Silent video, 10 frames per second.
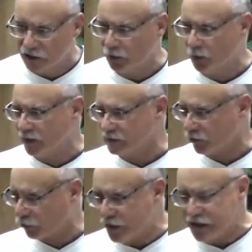and we want to
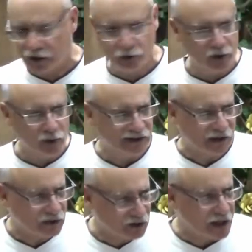think and we want to
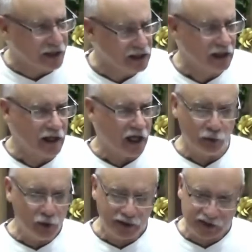study and
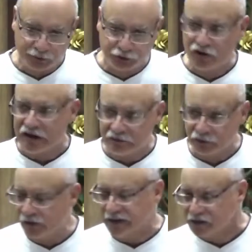we want to pray
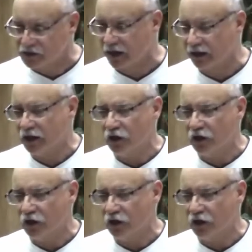for insight.